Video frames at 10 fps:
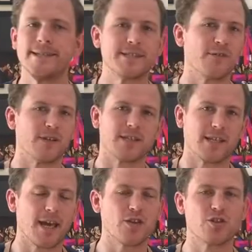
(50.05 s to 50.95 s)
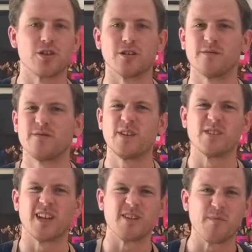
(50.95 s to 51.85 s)
sophistication,
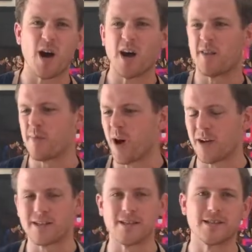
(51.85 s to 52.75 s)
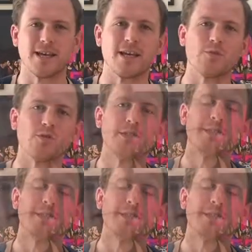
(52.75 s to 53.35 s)
feels like you're part of the party at the table.